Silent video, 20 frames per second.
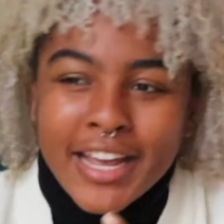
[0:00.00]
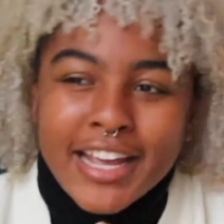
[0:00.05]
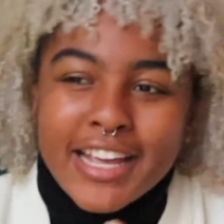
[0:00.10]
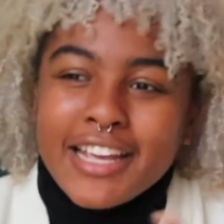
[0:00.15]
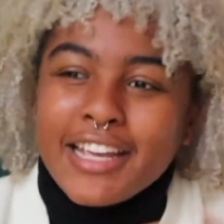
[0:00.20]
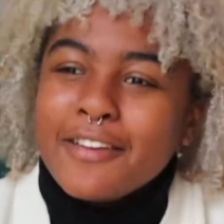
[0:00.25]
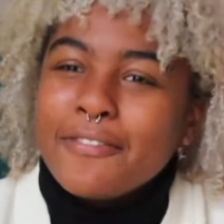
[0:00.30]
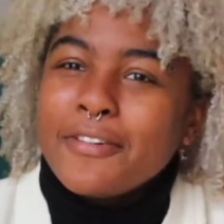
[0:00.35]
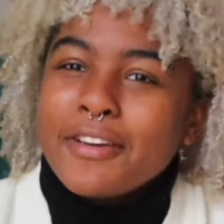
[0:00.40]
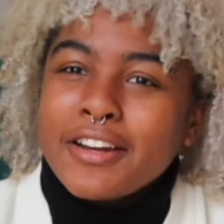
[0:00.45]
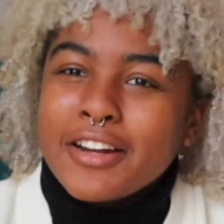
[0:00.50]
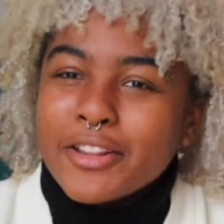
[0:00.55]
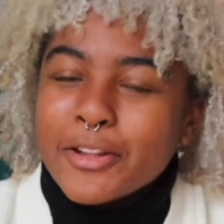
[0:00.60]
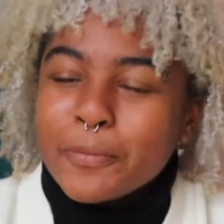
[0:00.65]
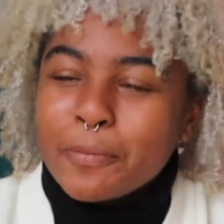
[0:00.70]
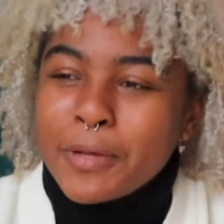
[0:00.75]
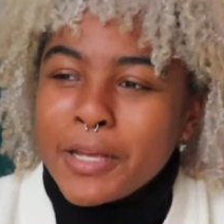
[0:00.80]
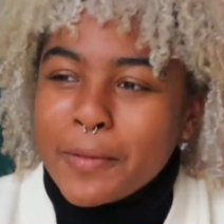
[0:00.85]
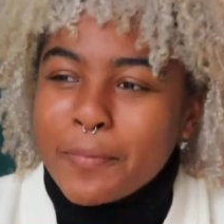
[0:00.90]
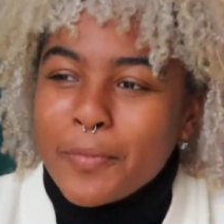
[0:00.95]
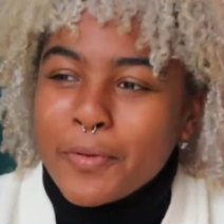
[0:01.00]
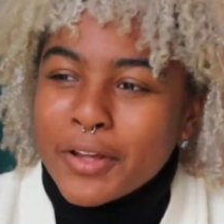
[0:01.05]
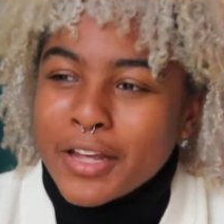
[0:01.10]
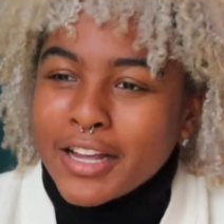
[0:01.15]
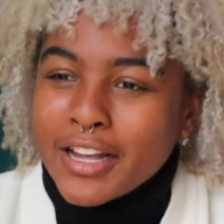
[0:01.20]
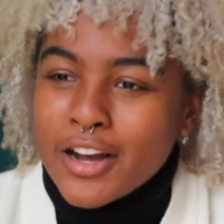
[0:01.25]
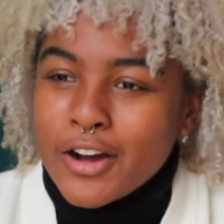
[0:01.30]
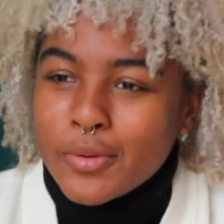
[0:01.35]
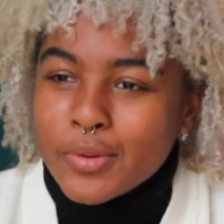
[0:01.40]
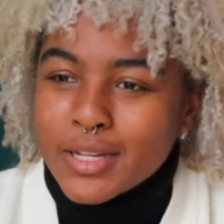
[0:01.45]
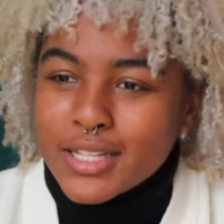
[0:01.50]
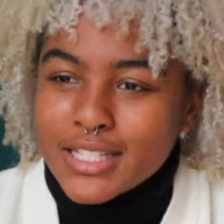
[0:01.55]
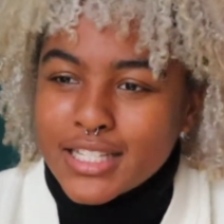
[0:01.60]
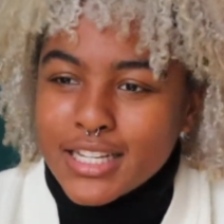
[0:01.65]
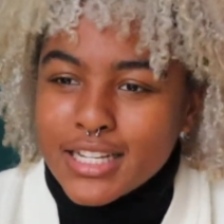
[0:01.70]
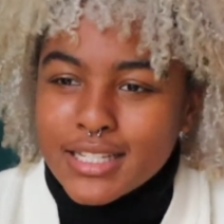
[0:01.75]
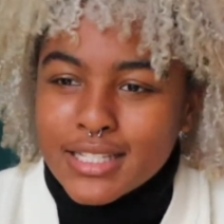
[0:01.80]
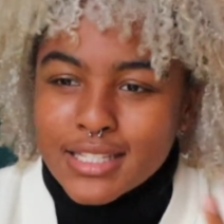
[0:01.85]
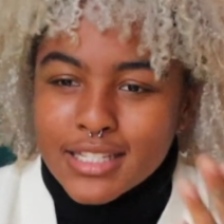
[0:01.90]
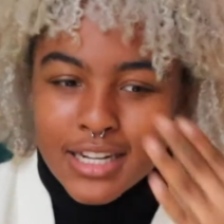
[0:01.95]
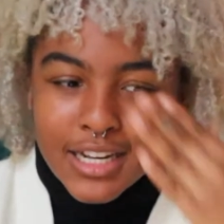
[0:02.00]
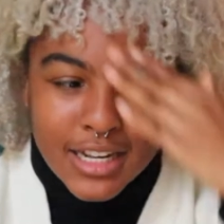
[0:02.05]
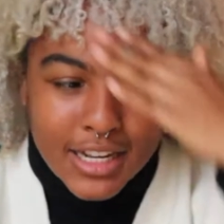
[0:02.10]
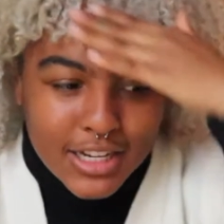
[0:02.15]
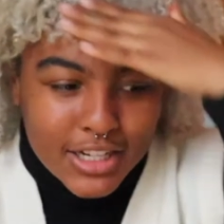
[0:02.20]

Evie and other people can coexist.